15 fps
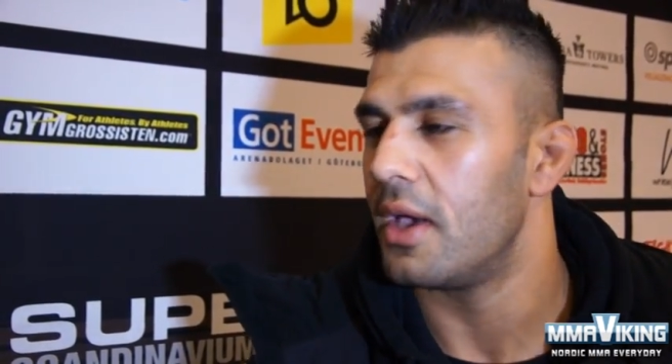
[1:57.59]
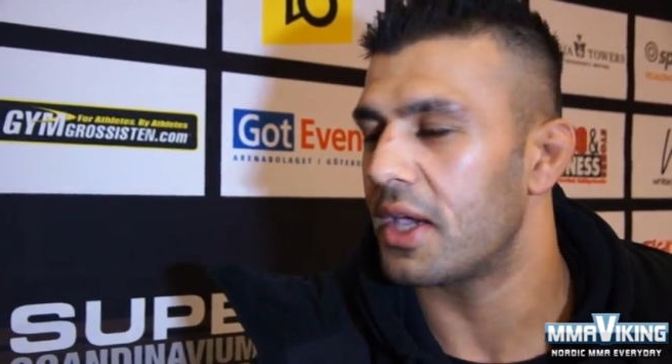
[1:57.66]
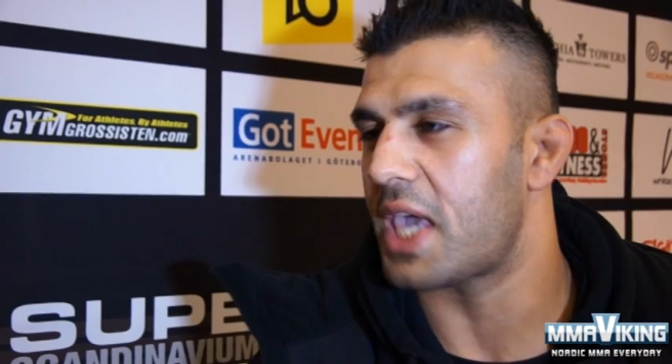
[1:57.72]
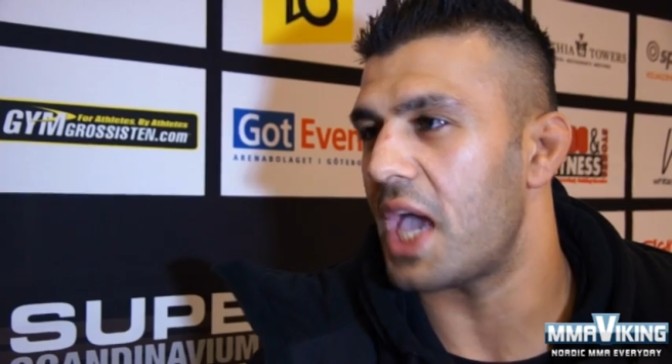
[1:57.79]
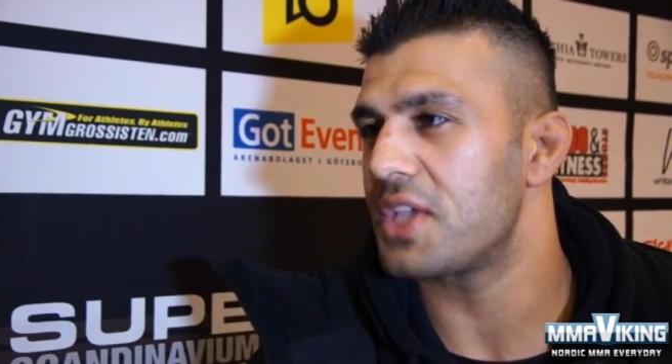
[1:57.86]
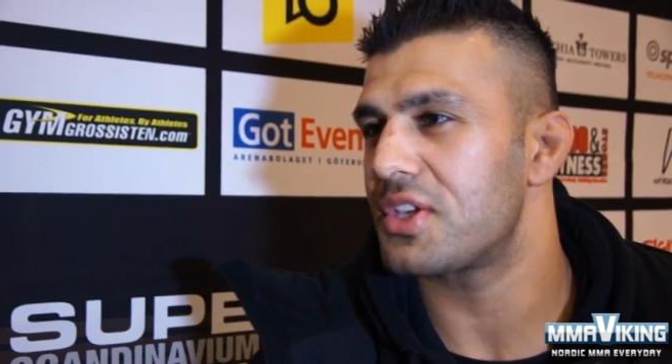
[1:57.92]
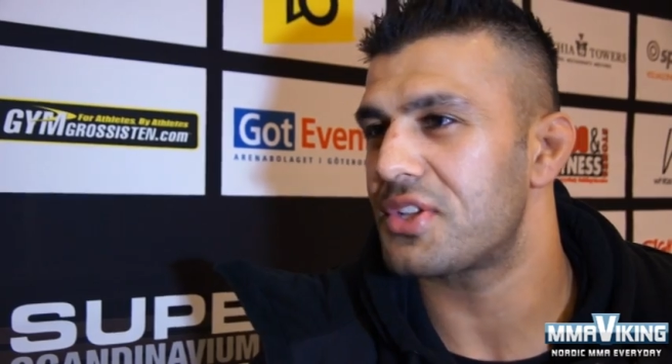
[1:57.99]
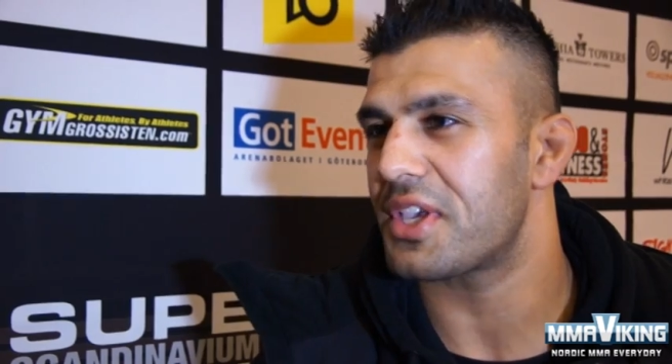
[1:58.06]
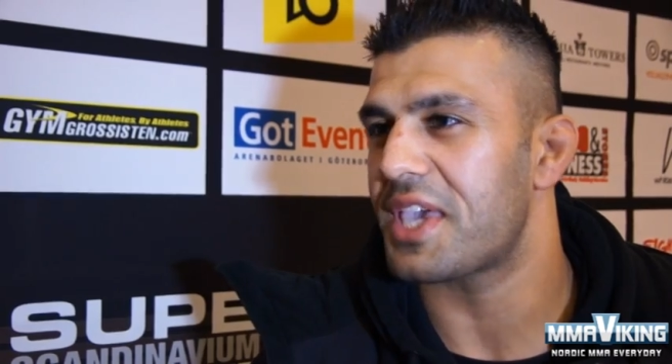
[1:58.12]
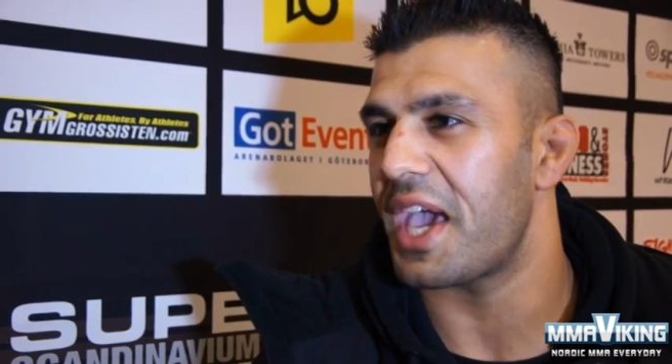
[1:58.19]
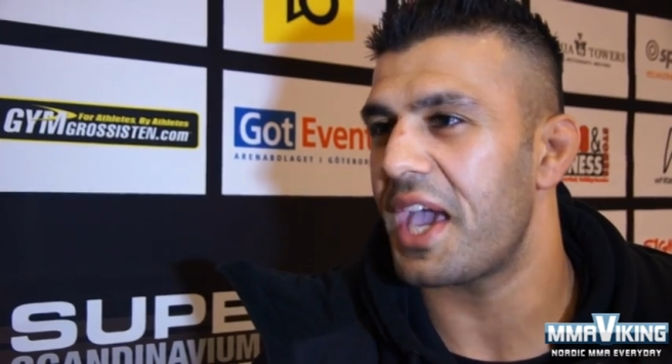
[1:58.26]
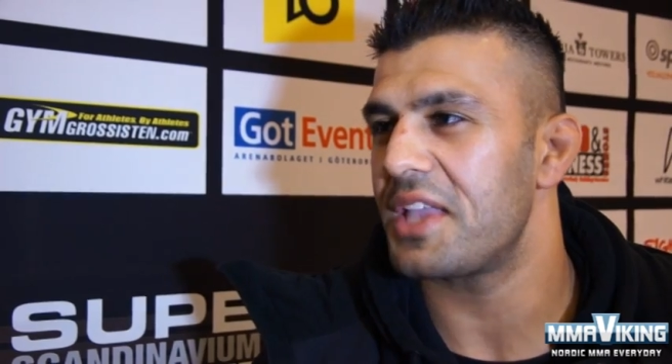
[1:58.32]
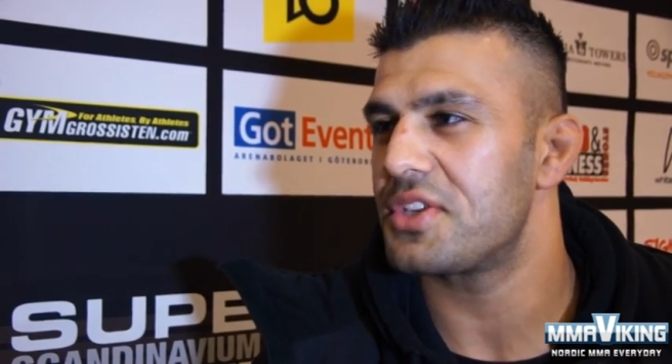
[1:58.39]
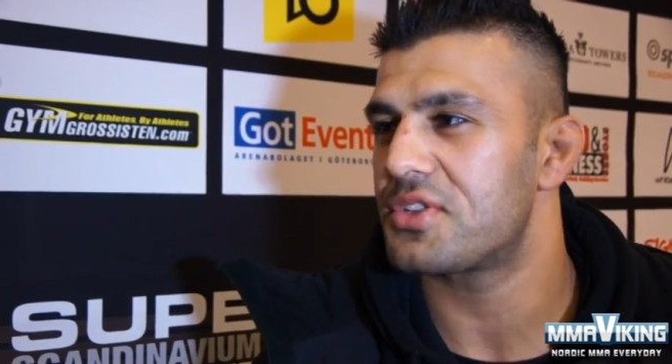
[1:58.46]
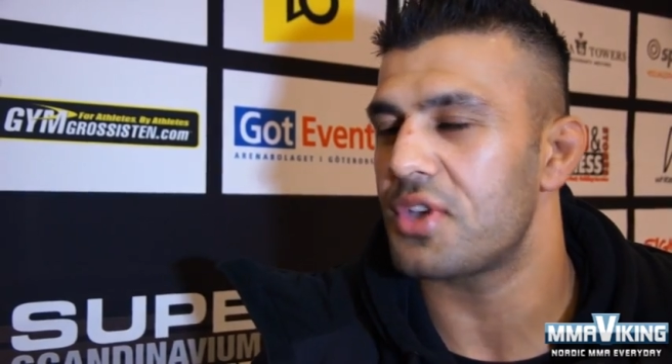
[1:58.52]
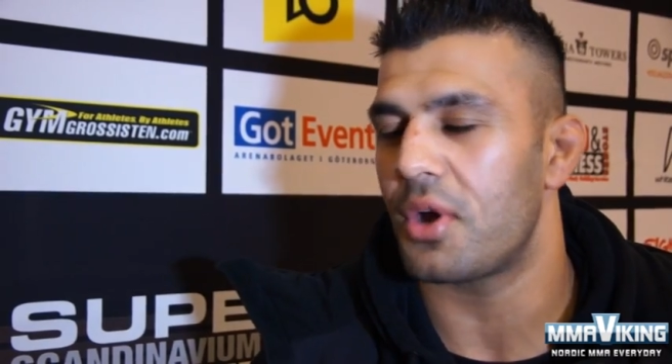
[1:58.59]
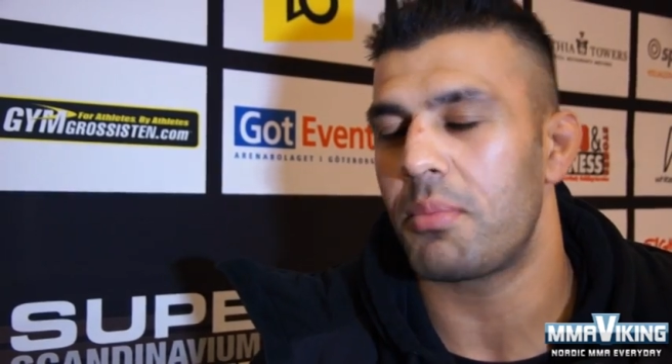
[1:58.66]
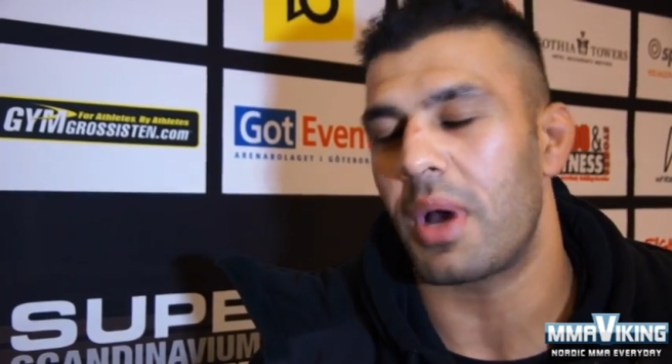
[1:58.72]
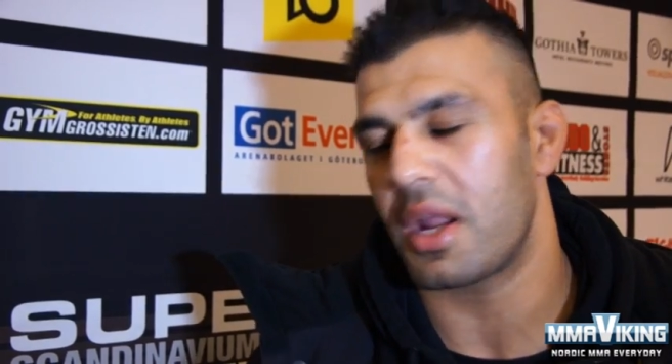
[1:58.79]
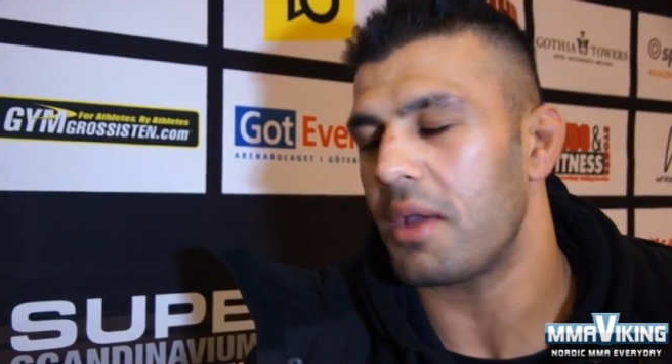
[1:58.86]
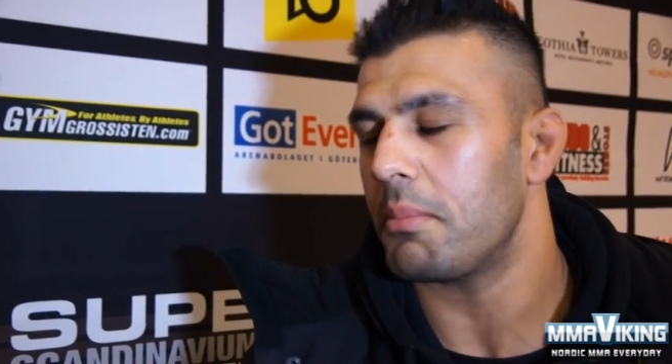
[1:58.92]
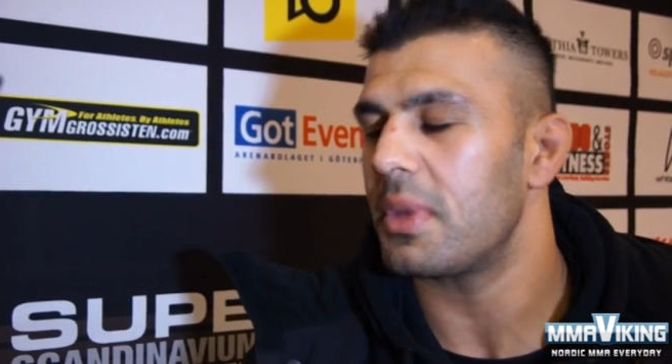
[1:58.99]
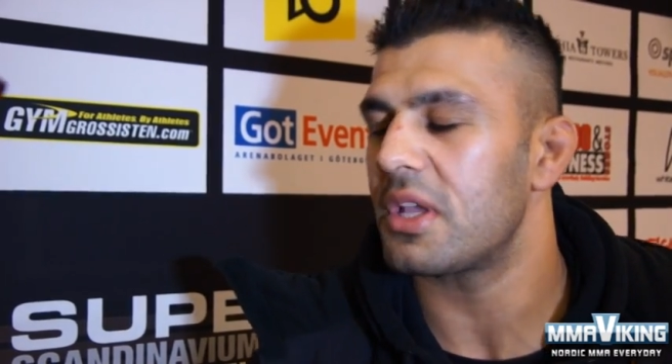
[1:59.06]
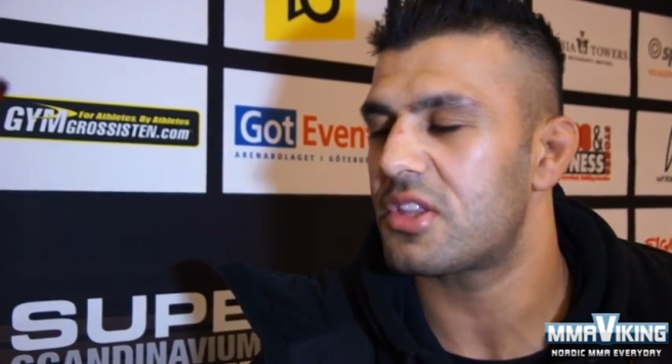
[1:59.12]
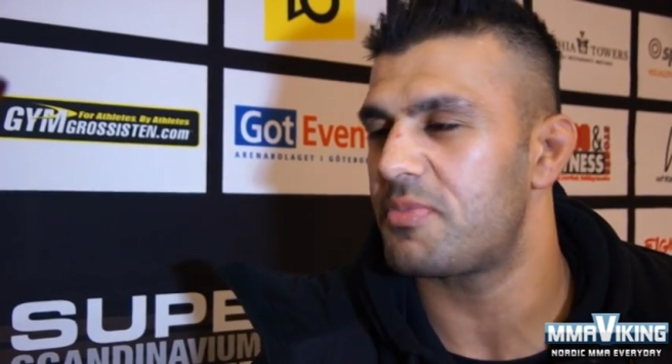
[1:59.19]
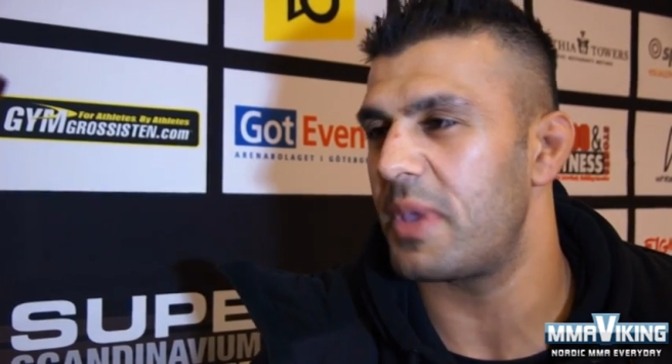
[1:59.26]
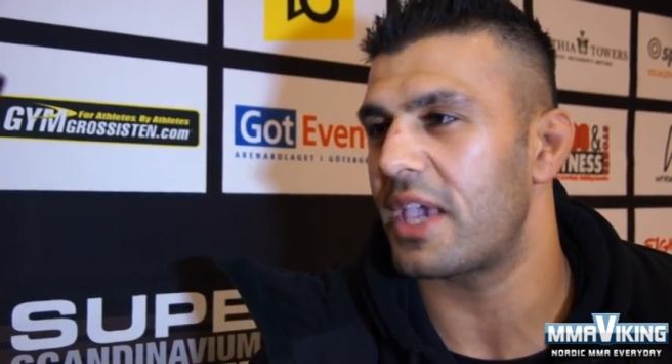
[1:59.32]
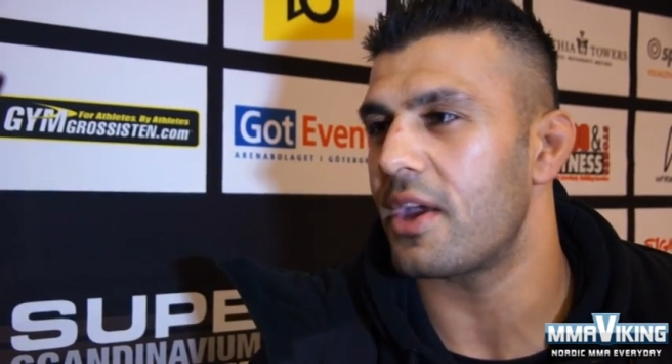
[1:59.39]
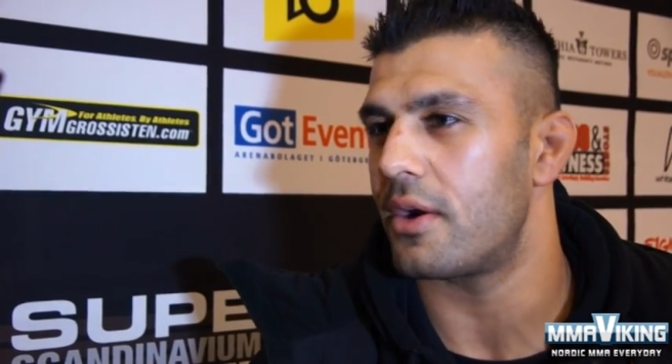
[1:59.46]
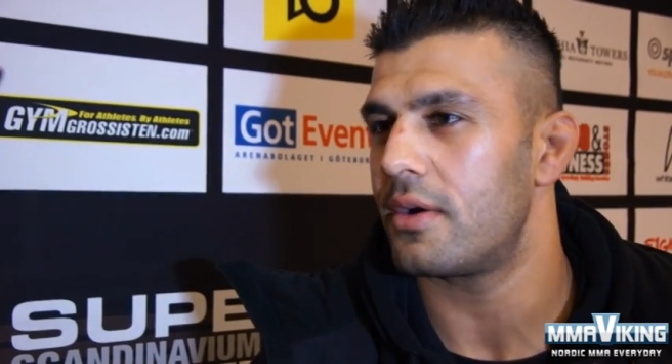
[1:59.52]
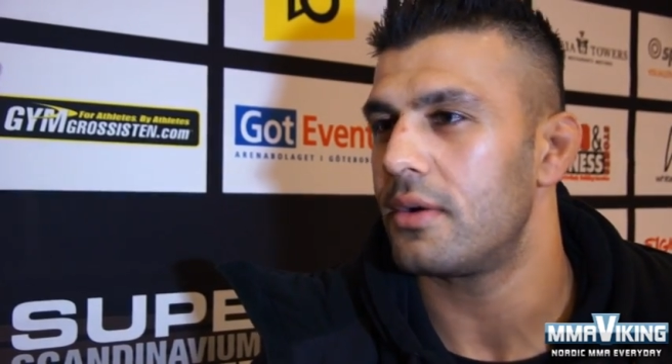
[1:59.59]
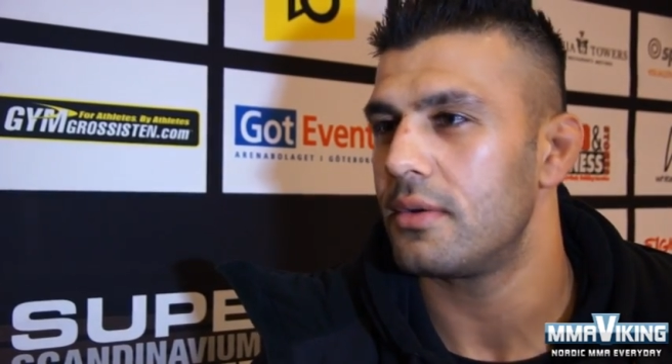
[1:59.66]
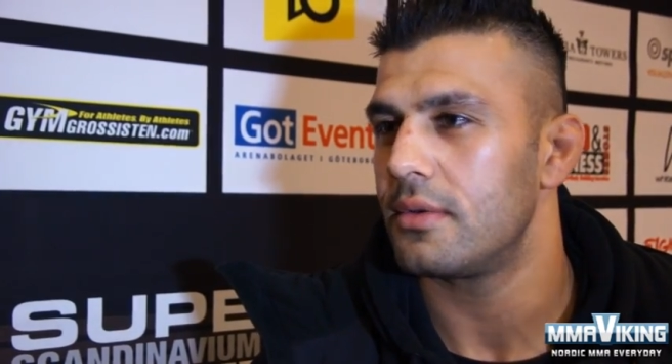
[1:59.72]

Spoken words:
cage is a cage, but it's bigger.